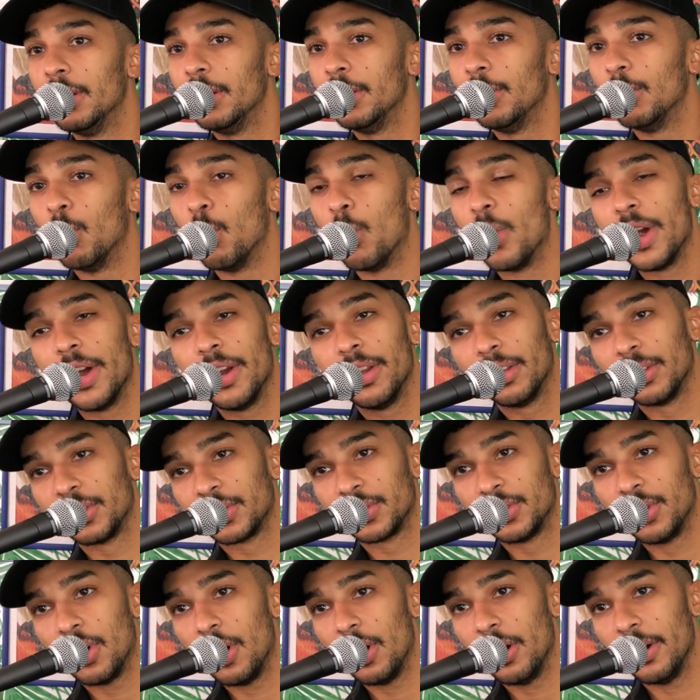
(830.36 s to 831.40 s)
where the
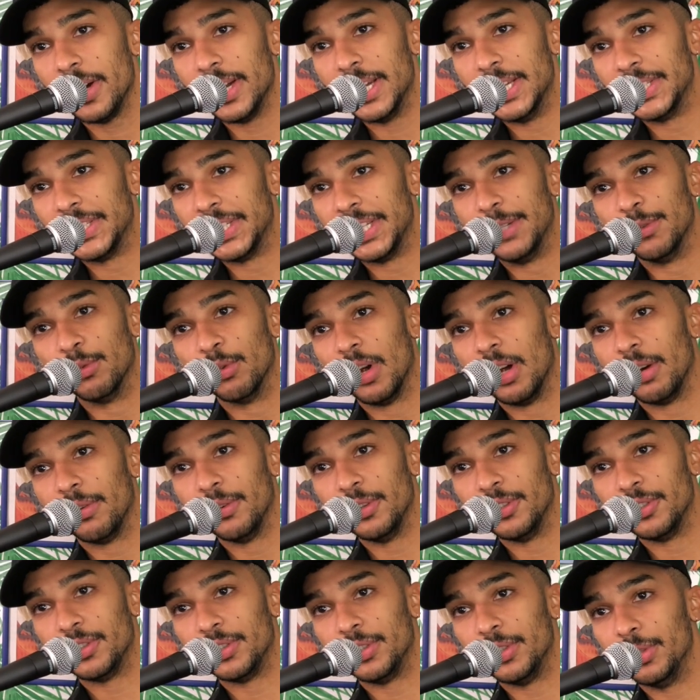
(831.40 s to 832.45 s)
star is in
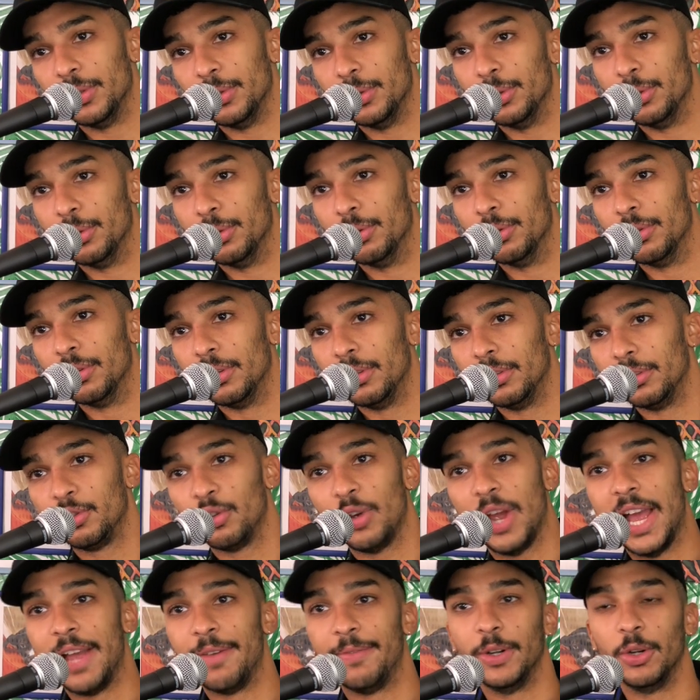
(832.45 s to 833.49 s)
reference to
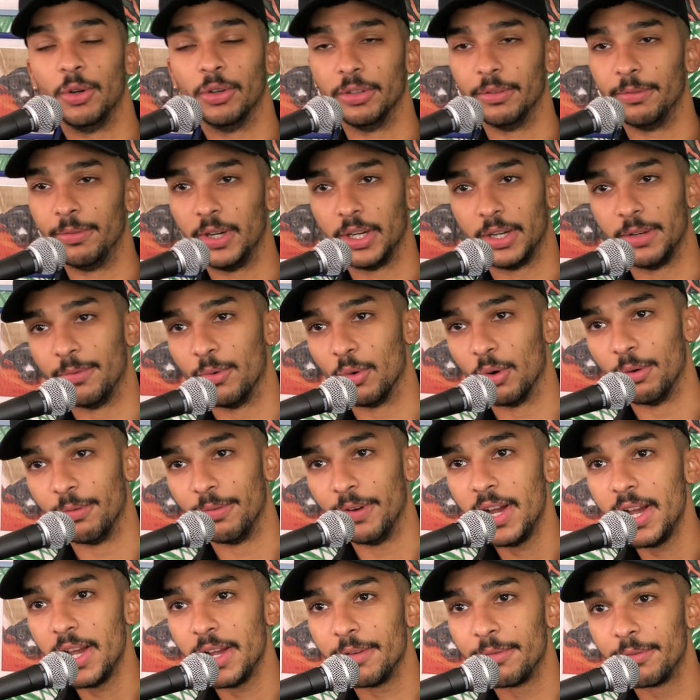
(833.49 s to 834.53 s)
traffic on the fucking
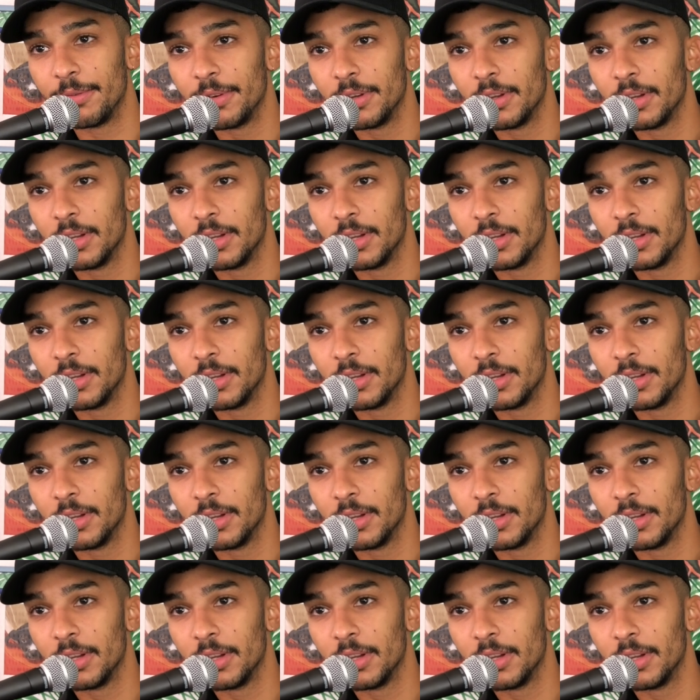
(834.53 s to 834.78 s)
405.